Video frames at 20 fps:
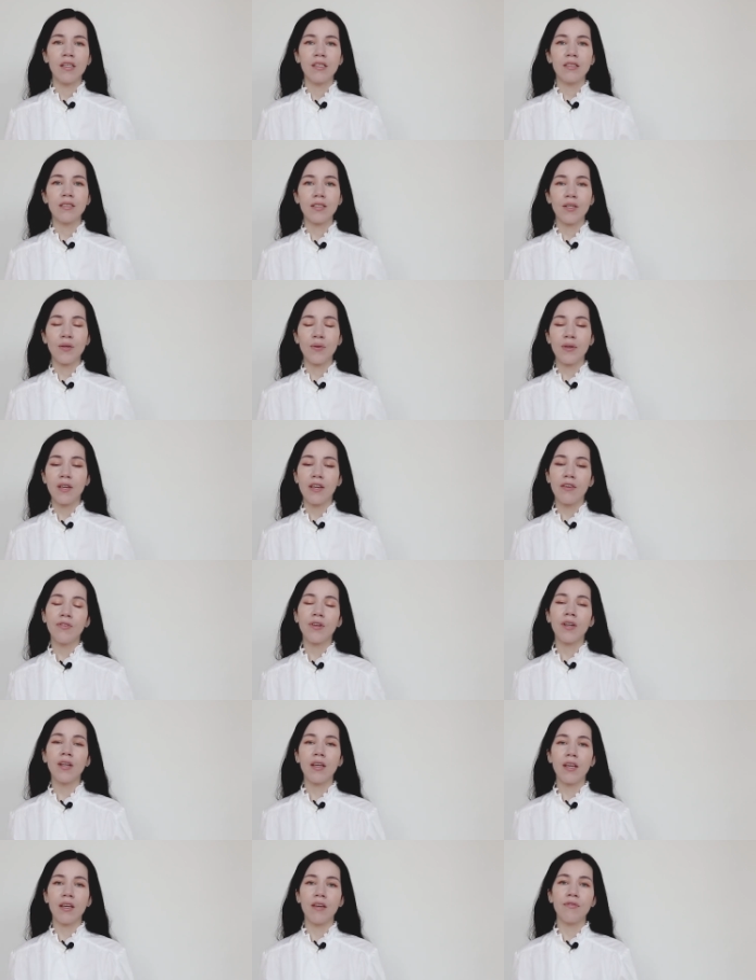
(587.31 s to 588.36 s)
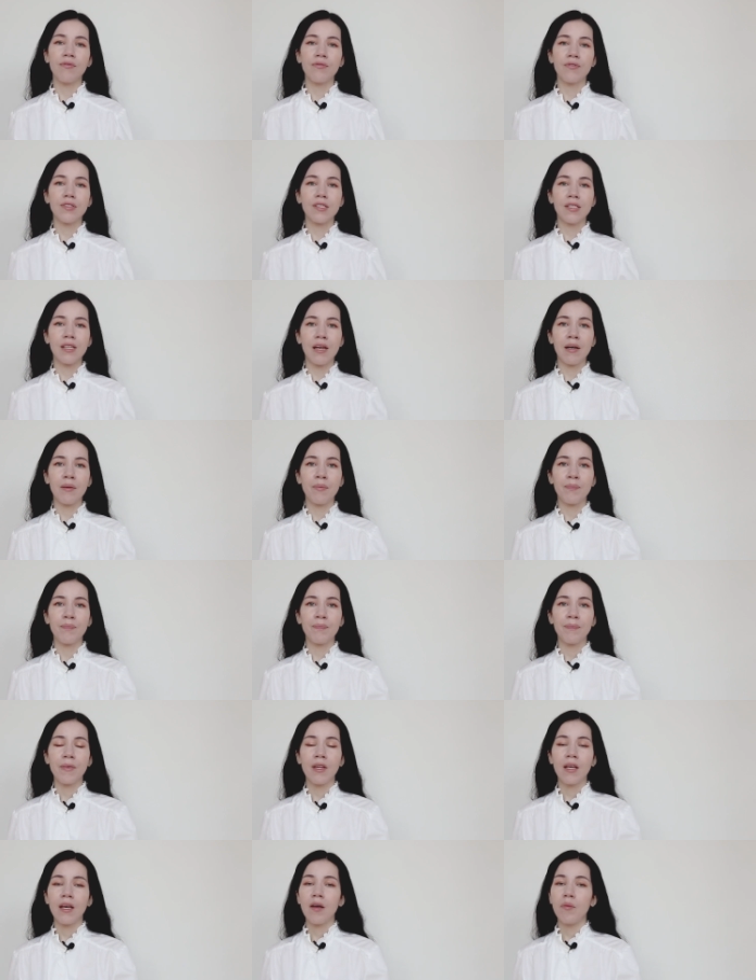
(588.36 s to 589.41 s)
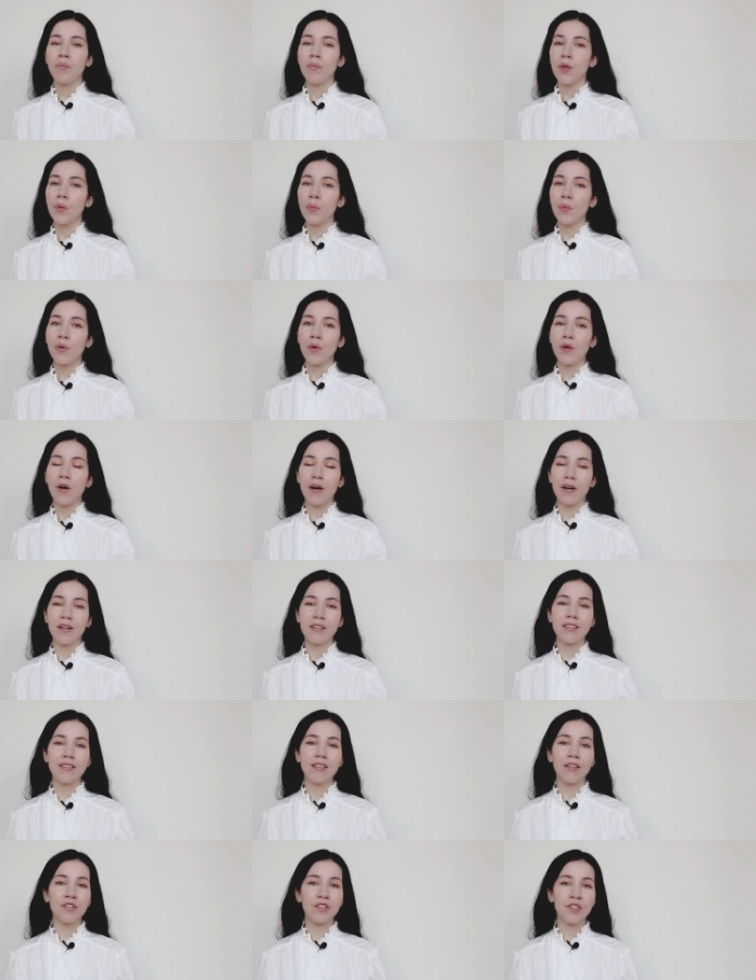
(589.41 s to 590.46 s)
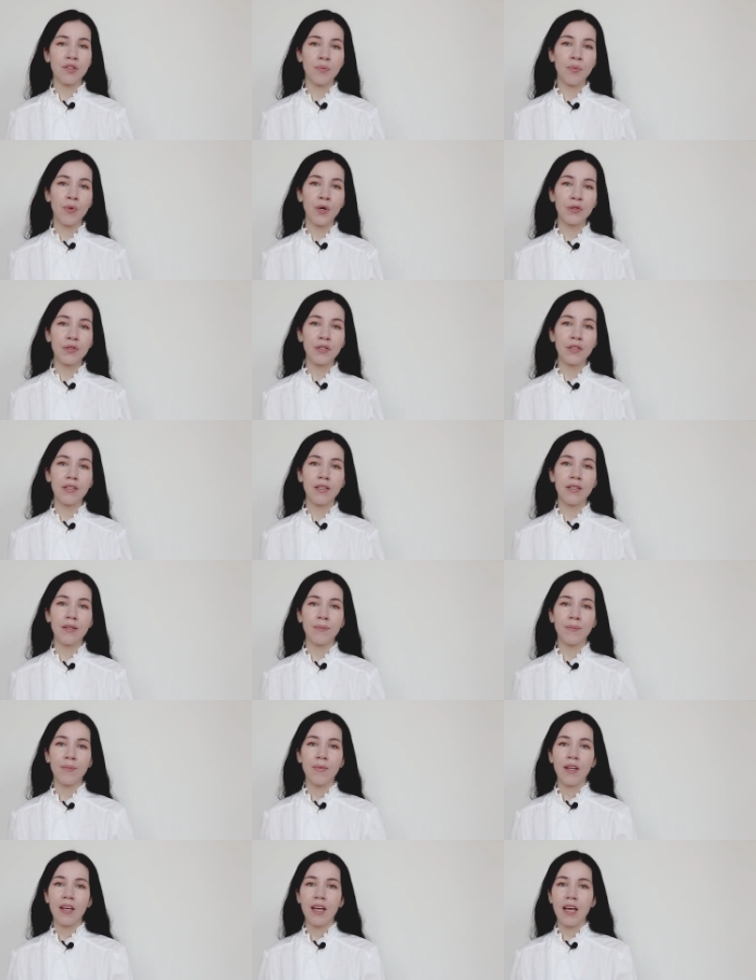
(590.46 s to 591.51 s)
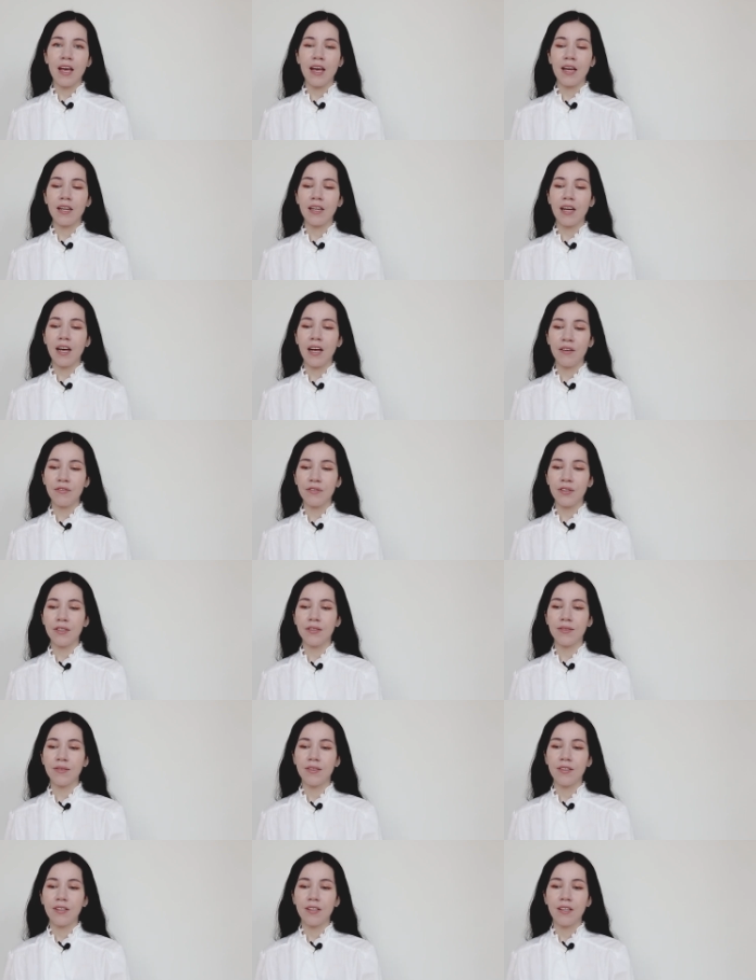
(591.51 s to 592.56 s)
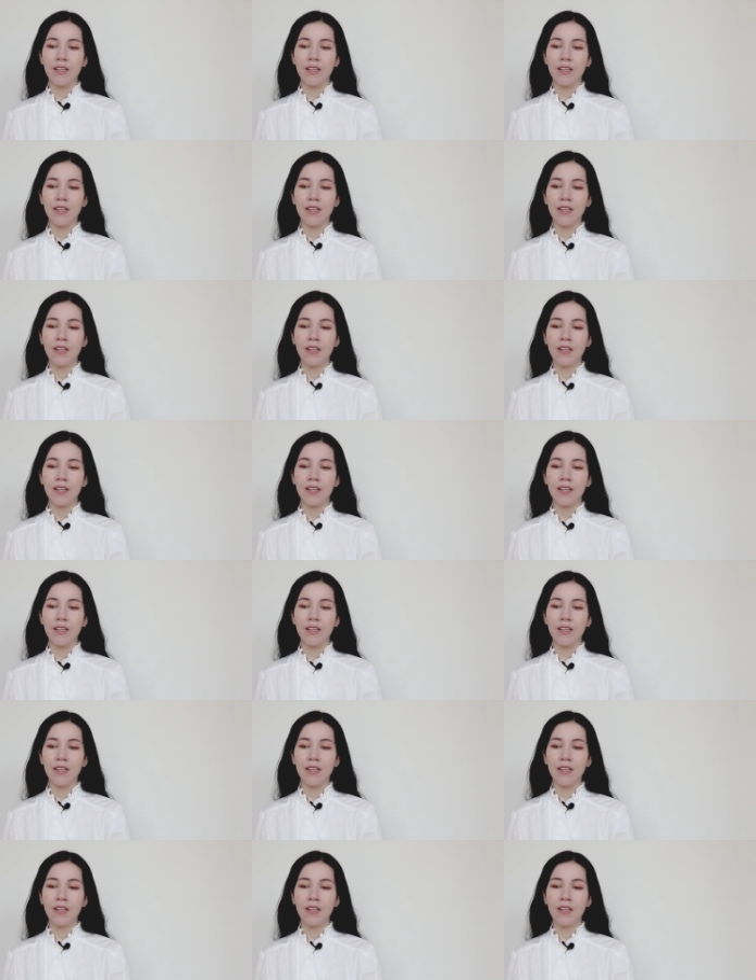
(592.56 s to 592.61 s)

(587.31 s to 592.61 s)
So even if some people are starting modeling and having